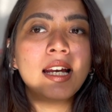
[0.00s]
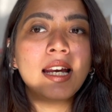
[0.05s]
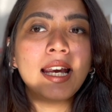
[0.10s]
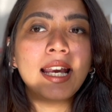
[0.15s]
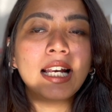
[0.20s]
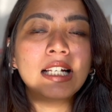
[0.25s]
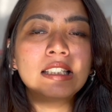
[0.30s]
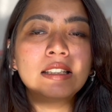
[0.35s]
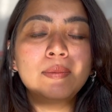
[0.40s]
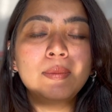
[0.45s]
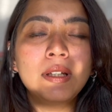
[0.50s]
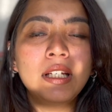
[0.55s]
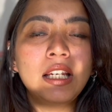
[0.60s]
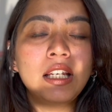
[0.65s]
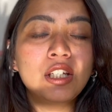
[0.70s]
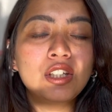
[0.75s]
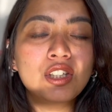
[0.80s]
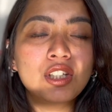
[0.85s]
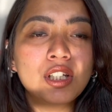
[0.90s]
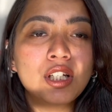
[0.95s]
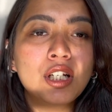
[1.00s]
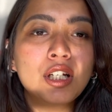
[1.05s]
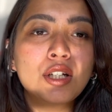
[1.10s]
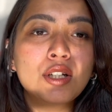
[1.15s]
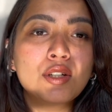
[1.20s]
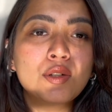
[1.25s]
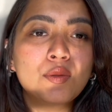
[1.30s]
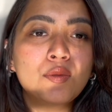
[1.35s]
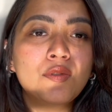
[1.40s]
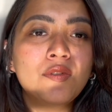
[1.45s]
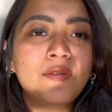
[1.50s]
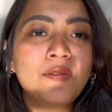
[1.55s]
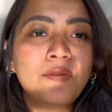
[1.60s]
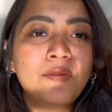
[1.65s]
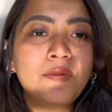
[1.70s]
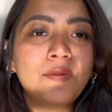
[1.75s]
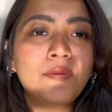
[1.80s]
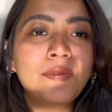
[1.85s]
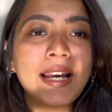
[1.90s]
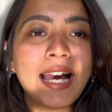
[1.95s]
expedition to
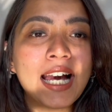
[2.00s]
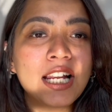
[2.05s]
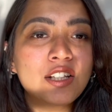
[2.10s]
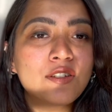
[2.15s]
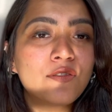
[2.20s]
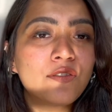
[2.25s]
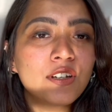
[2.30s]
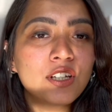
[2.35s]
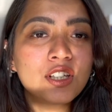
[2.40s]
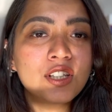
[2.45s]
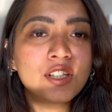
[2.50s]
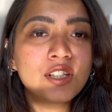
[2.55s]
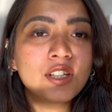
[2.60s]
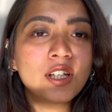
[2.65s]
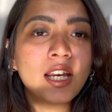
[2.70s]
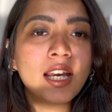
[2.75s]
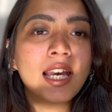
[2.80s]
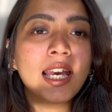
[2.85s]
catch fish,